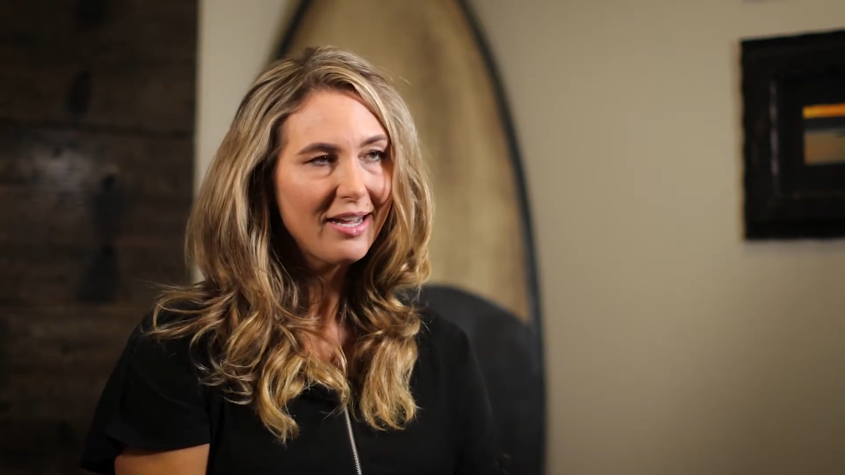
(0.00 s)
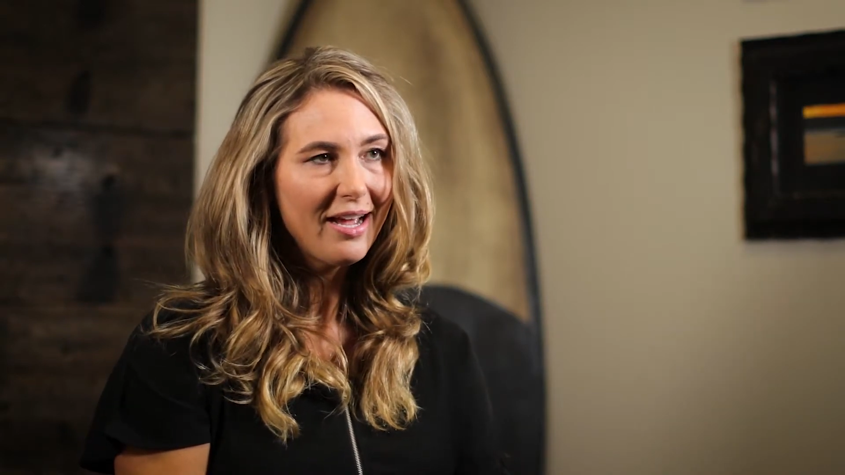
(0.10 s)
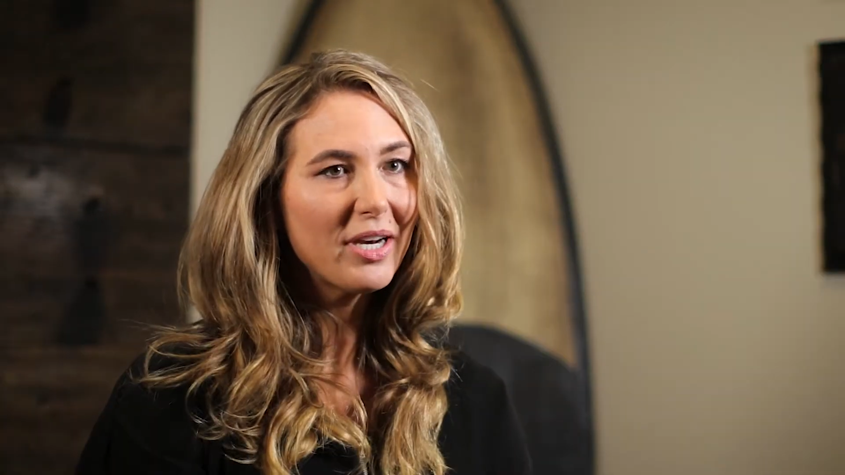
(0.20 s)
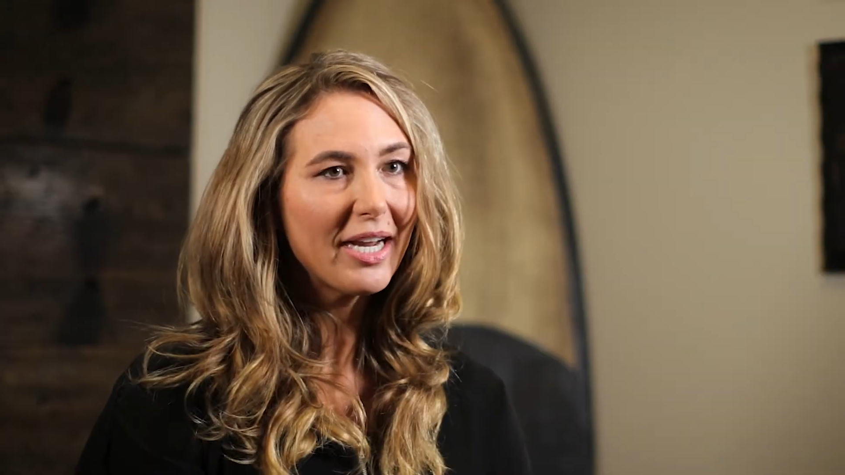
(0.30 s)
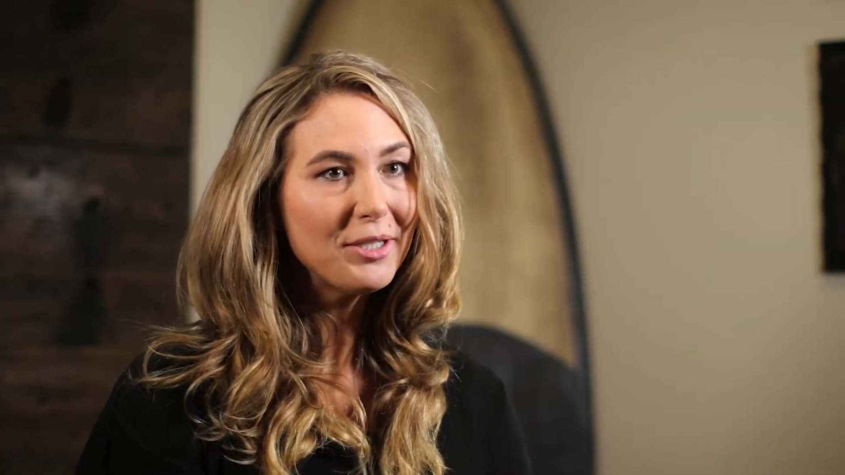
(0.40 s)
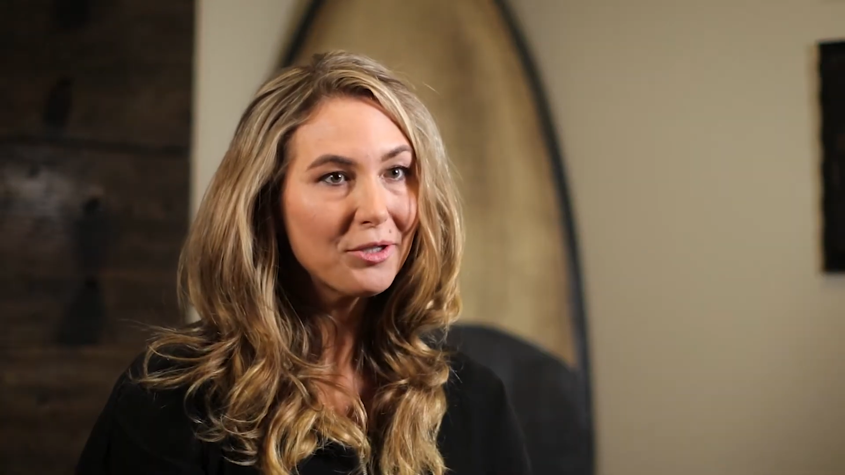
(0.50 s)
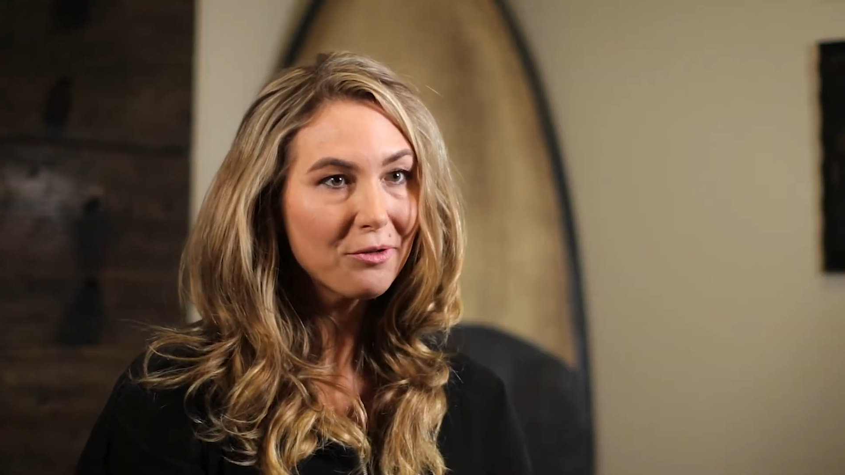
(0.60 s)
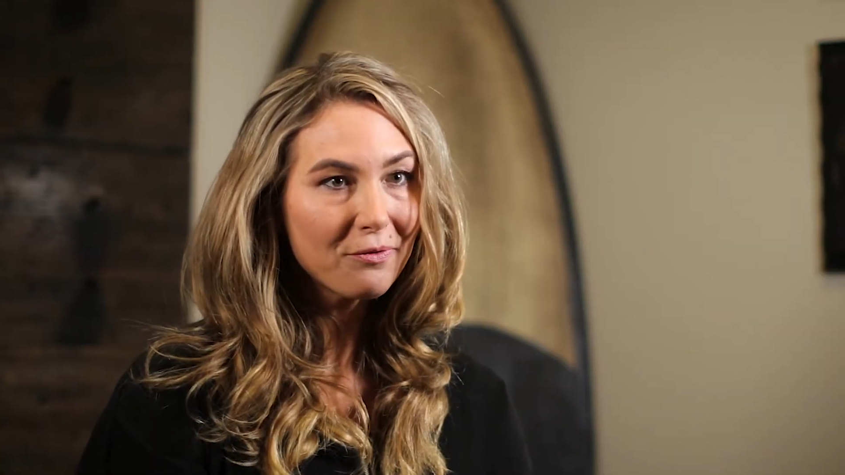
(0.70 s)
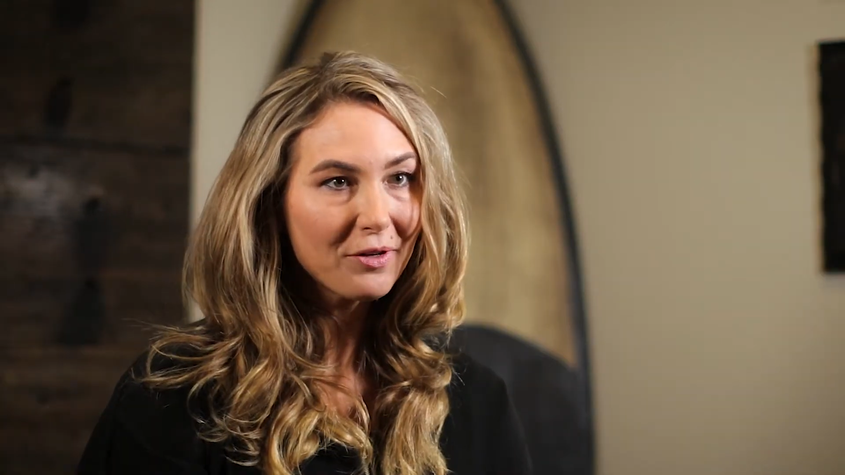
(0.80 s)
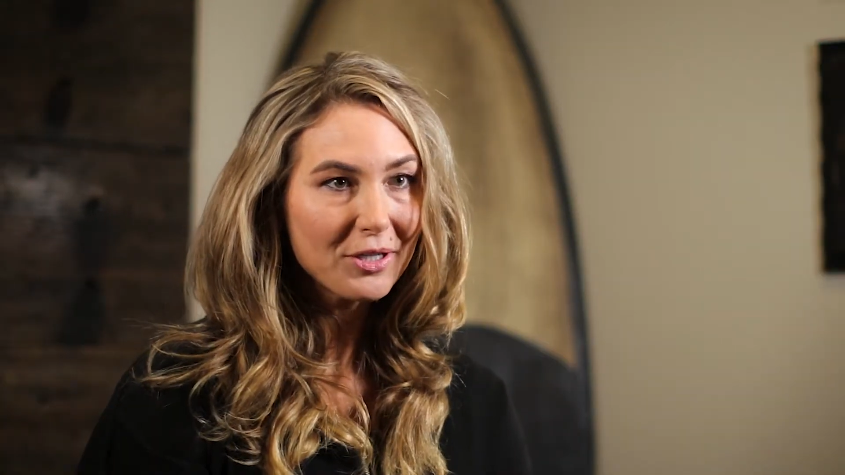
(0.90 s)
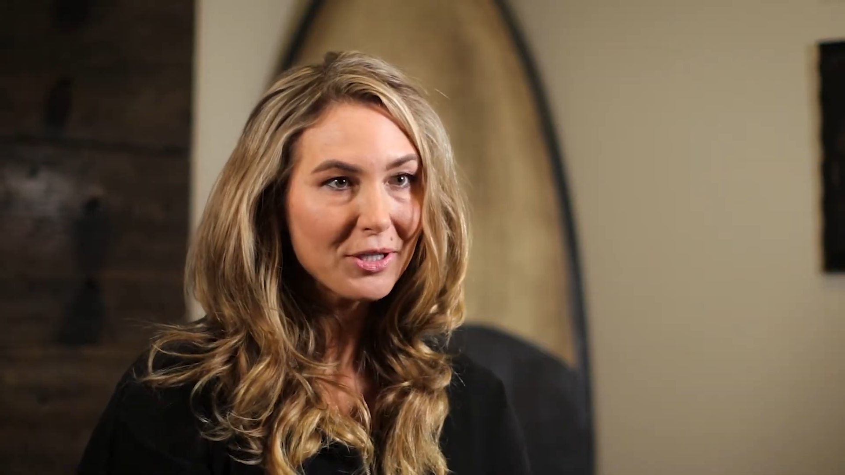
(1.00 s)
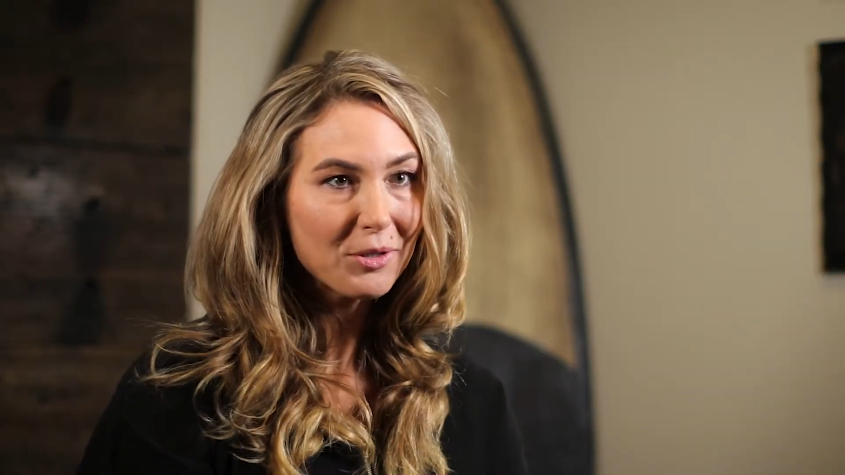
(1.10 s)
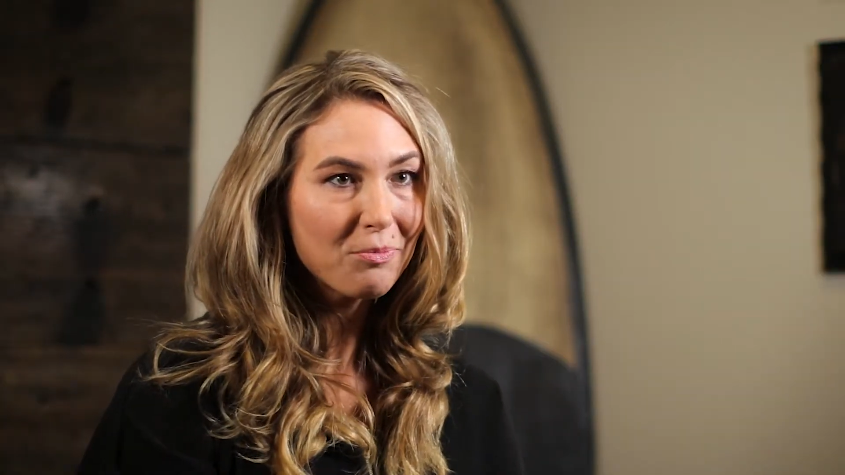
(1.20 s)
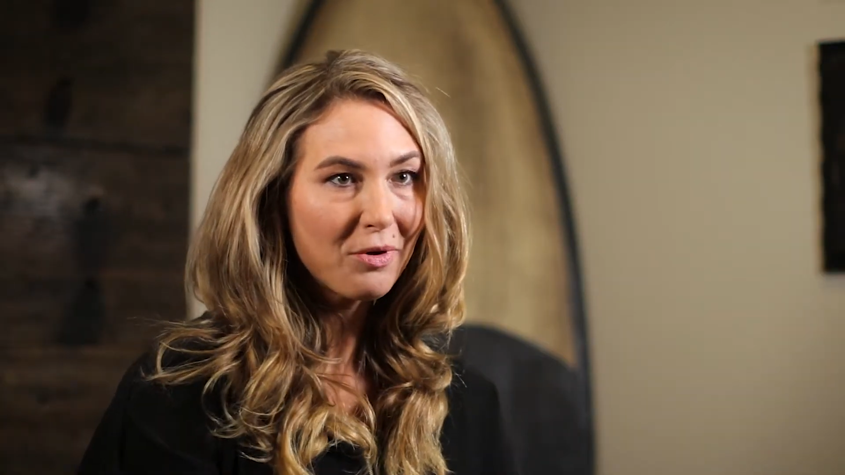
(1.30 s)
When I do first